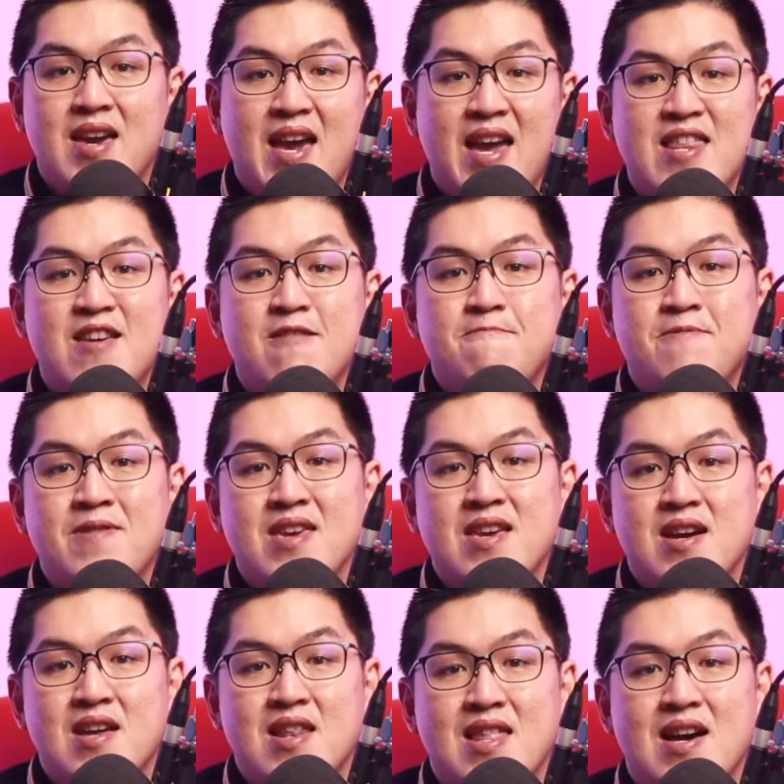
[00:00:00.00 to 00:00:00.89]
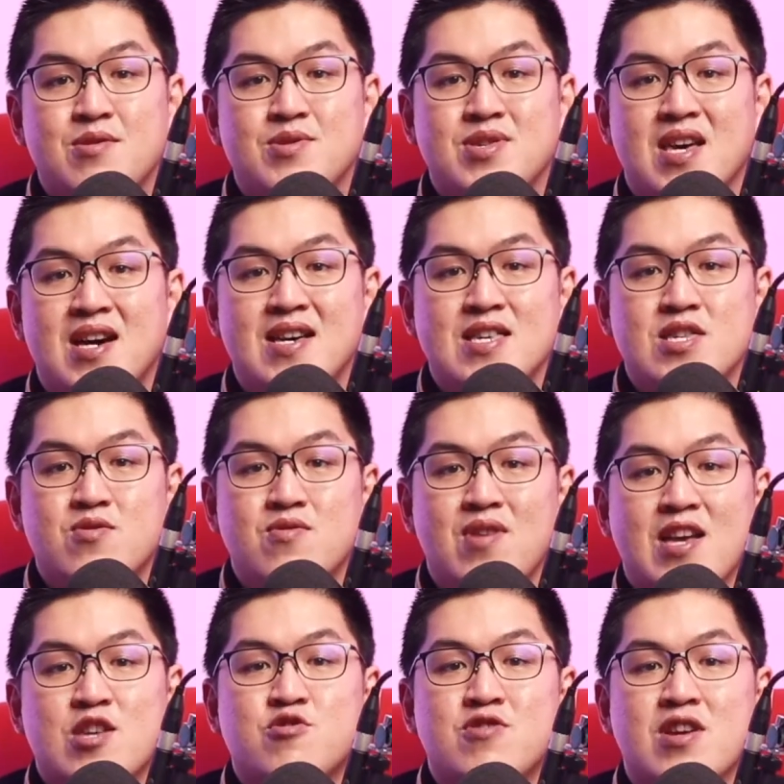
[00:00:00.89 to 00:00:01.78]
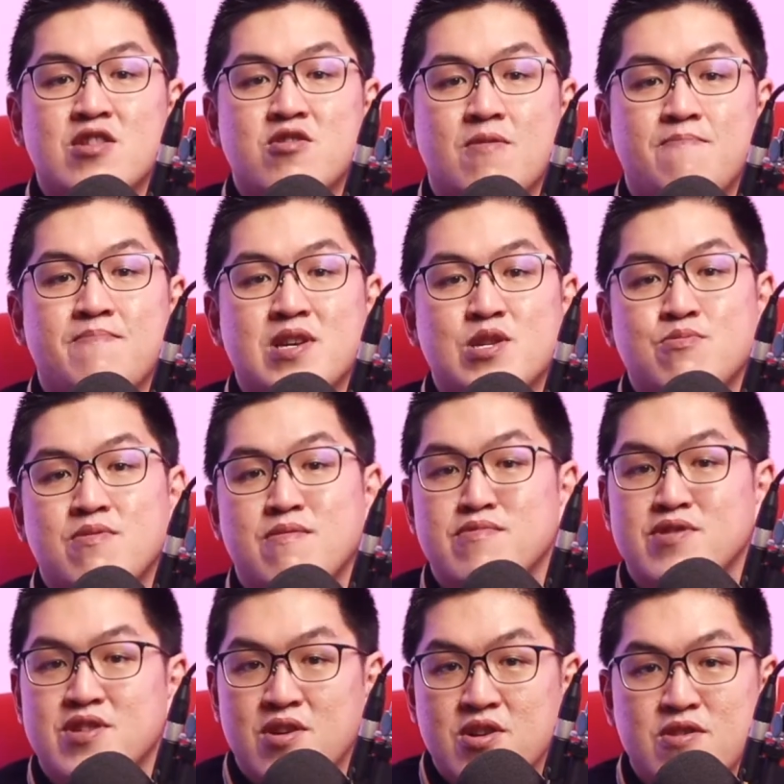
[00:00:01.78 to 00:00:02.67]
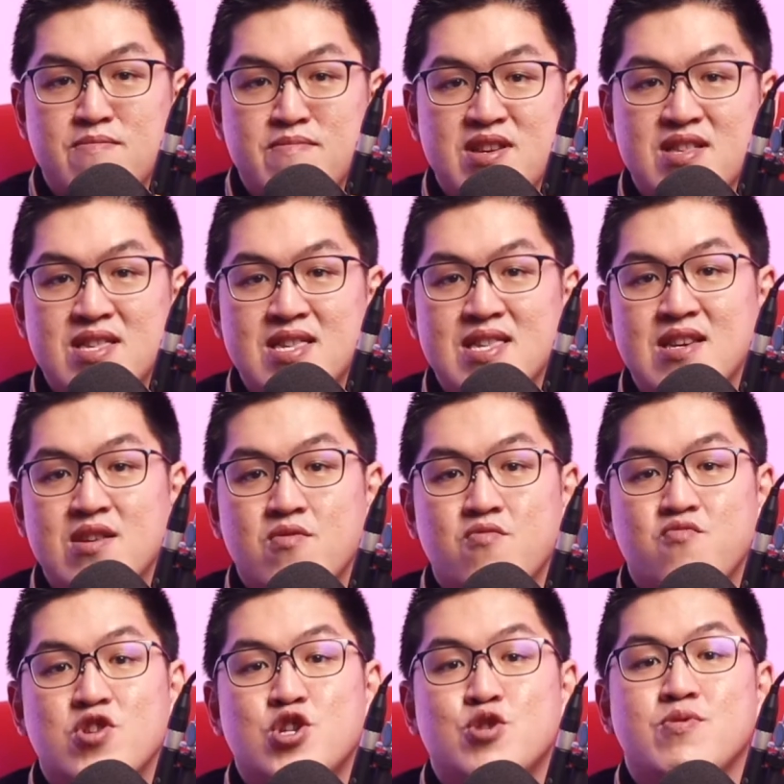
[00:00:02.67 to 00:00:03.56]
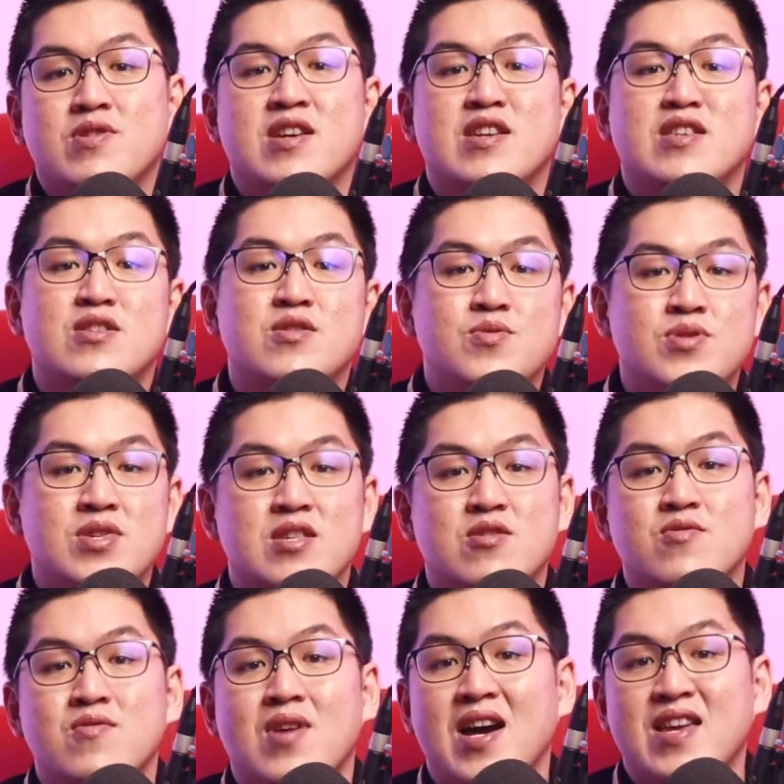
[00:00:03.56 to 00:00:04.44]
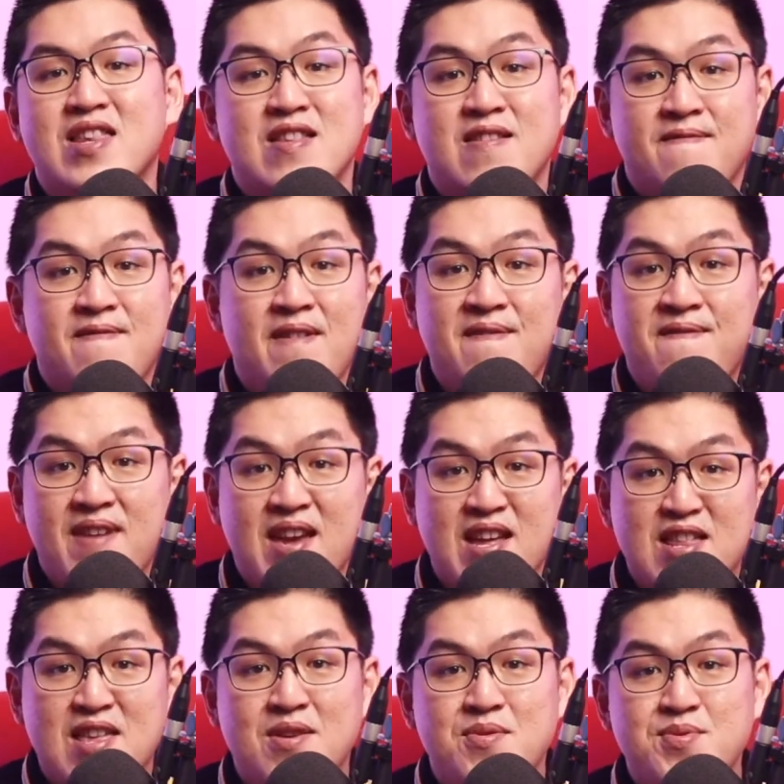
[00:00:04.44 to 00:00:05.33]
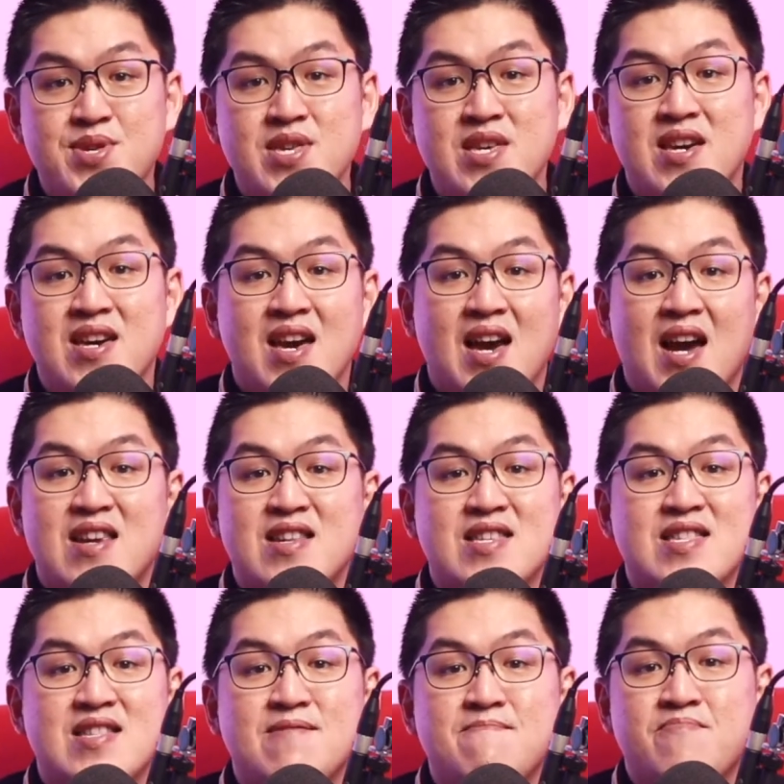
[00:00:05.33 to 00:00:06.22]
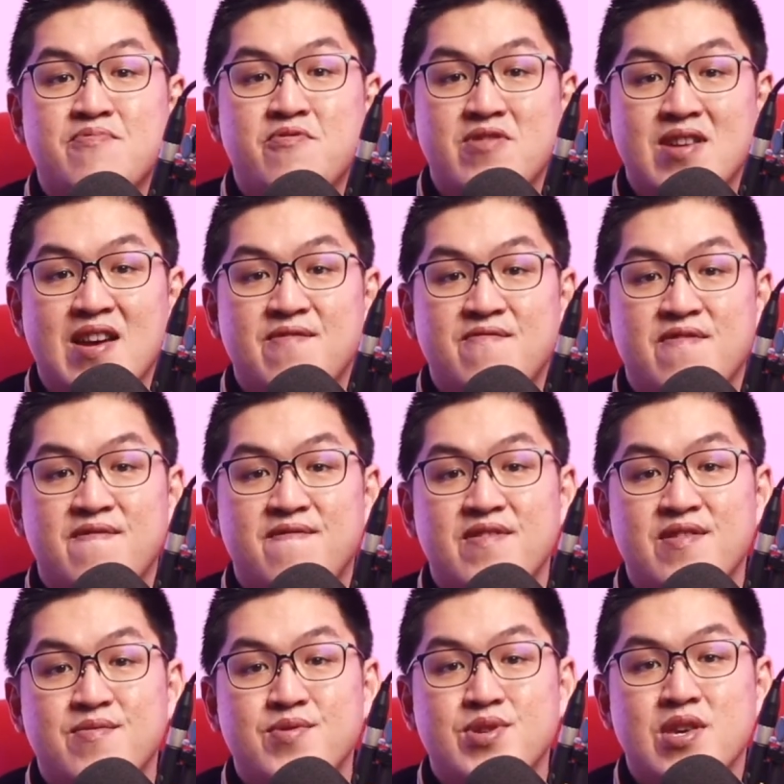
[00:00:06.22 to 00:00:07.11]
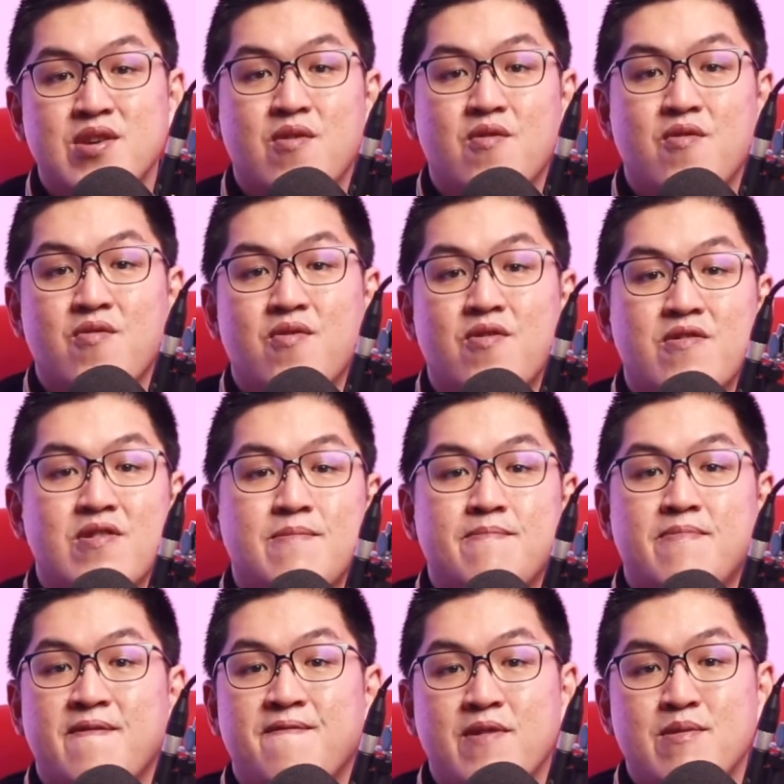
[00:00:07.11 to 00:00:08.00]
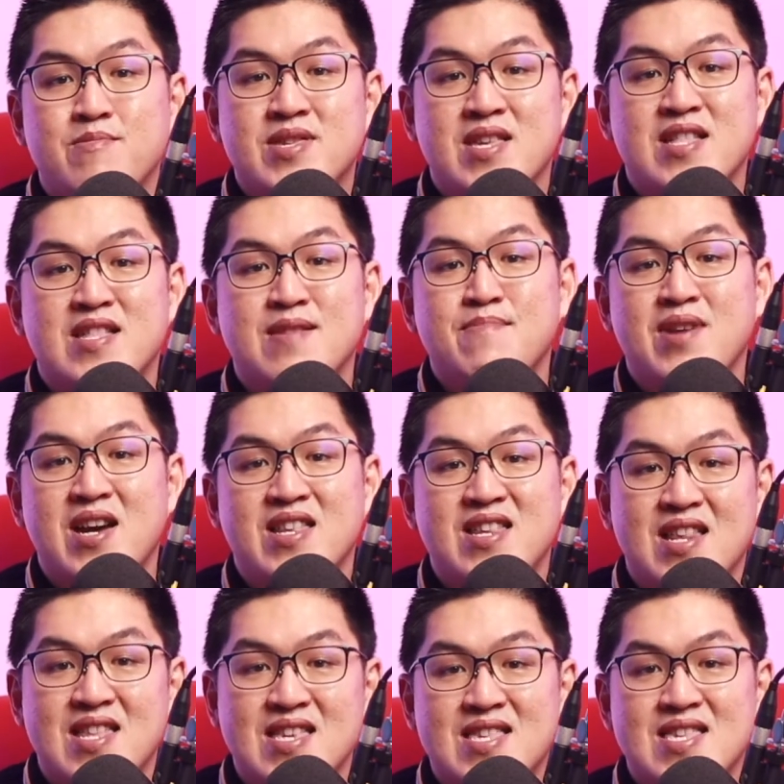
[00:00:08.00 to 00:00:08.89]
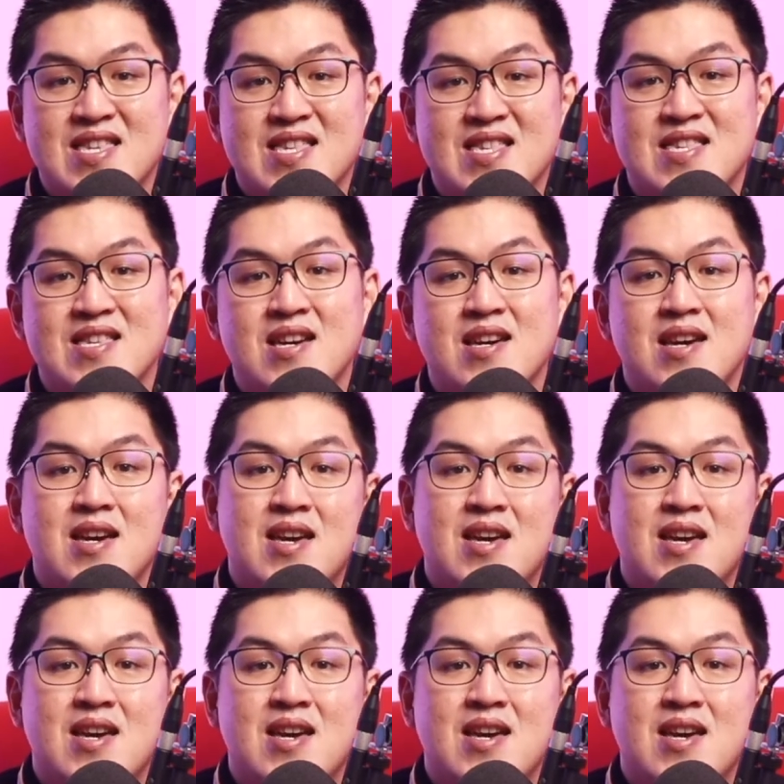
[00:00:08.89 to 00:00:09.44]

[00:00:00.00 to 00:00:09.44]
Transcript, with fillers: NLP allows us to extract topics from documents, which we can use it to identify fake news, understand product reviews, or perform sentiment analysis.